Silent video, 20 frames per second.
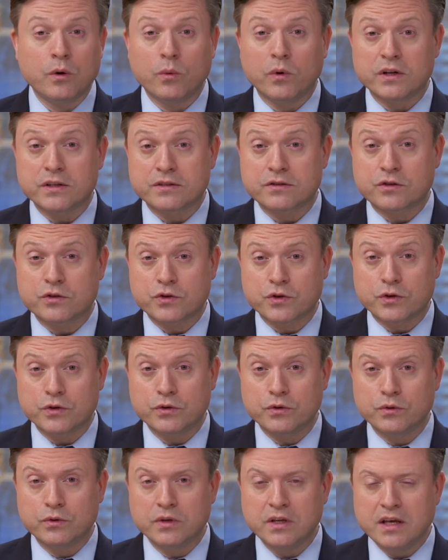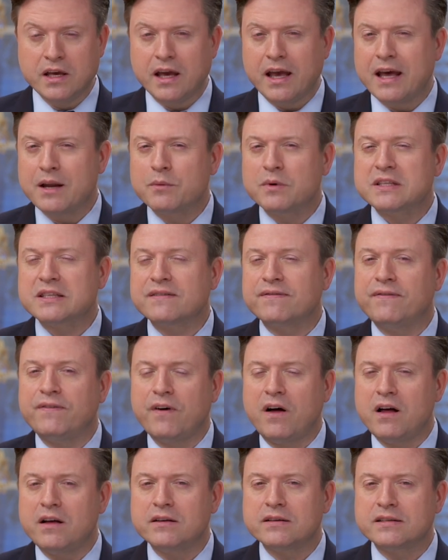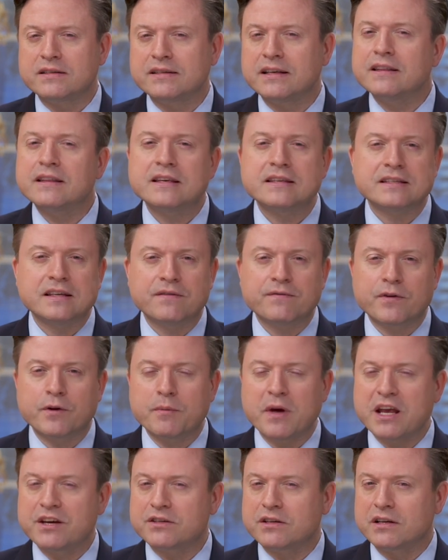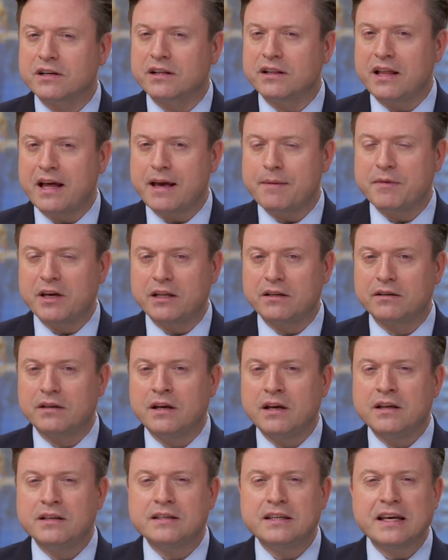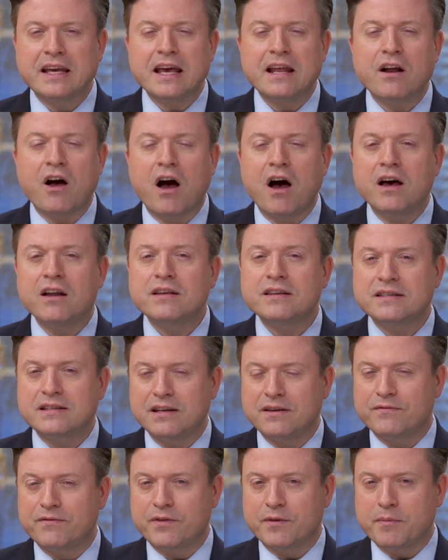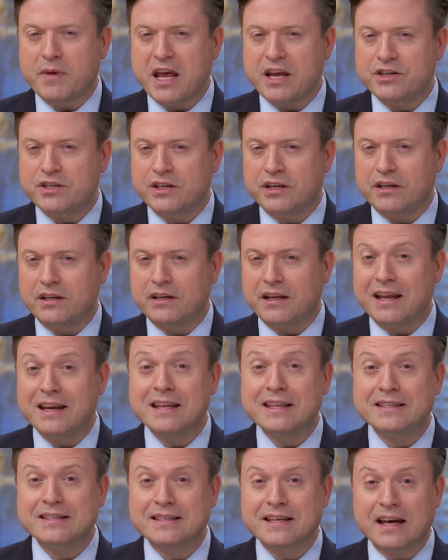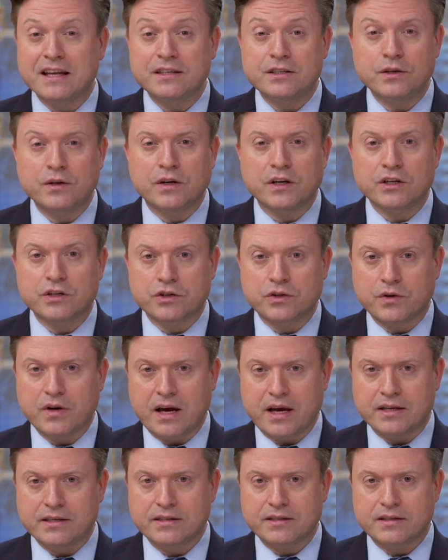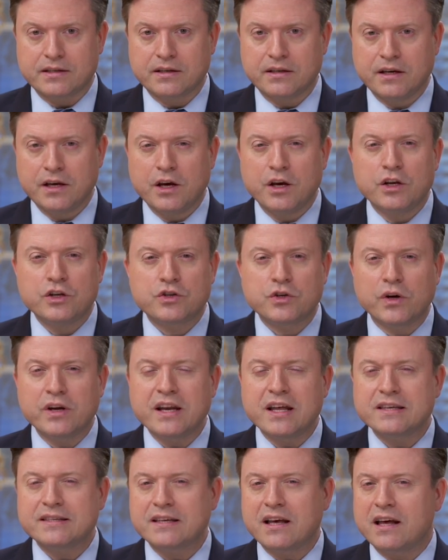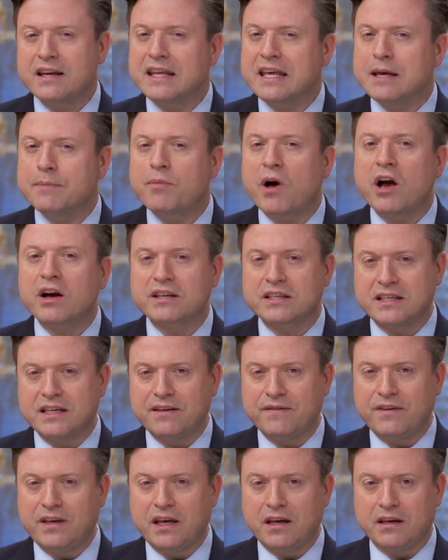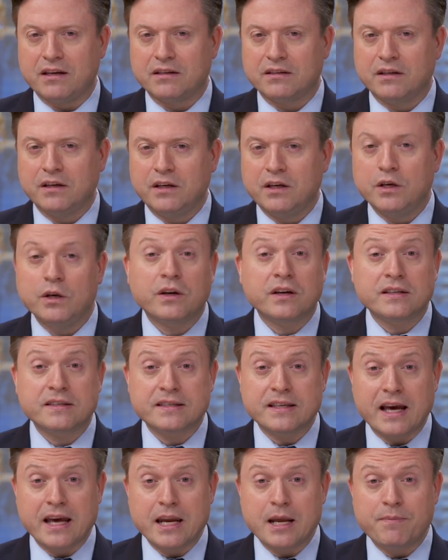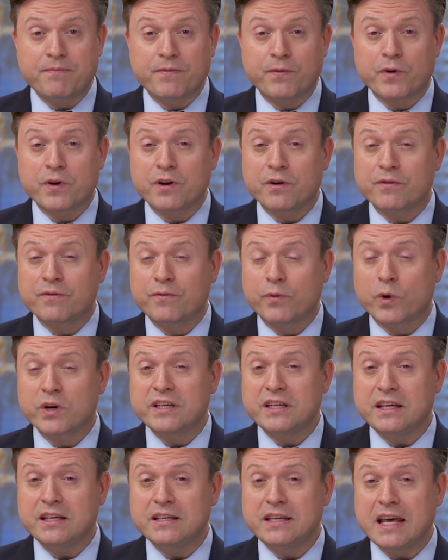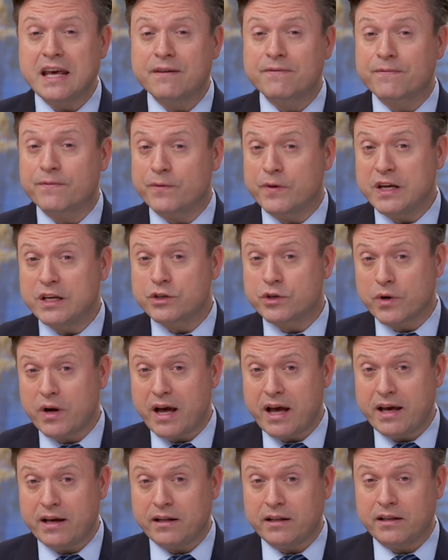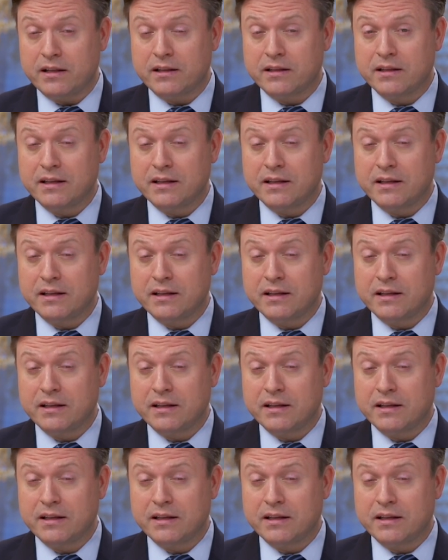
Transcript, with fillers: what's true and what's false in this information climate. To get honest information and insights you can trust, join us on Epoch TV. You can sign up for your 14-day free trial